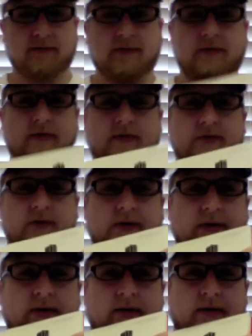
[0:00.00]
I'll show you
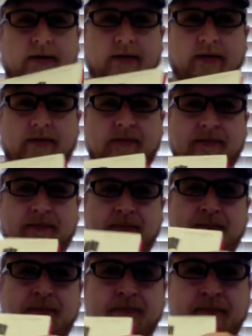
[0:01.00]
down there.
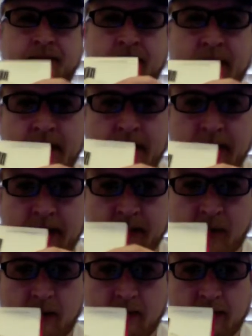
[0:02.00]
The
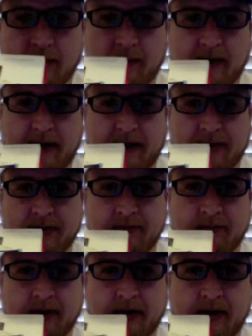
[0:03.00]
bottom of the page
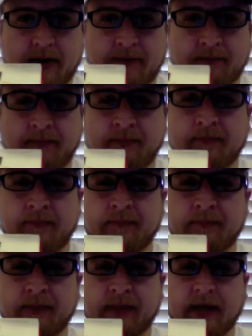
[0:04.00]
right here,
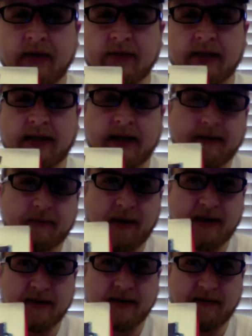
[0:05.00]
it'll say like
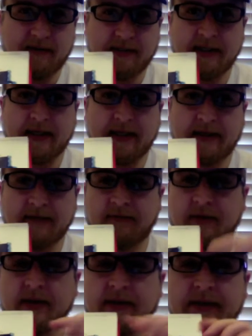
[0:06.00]
page 17, for
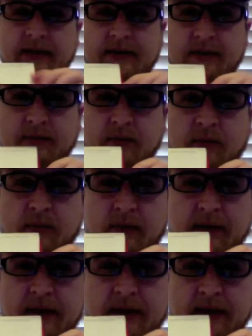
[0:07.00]
instance, this one
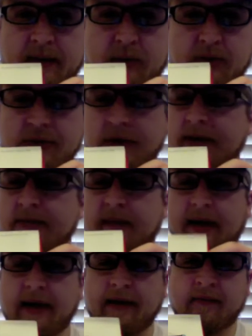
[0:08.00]
with Empire Strikes
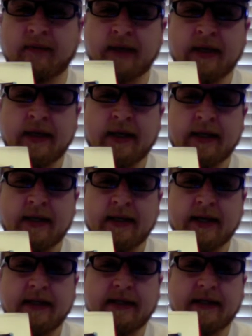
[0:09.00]
Back.
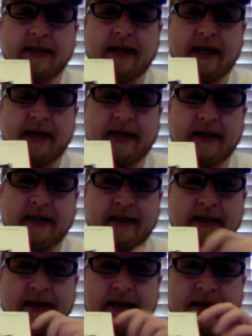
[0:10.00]
1980
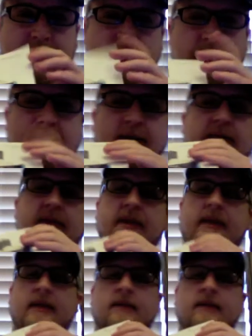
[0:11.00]
and then 17.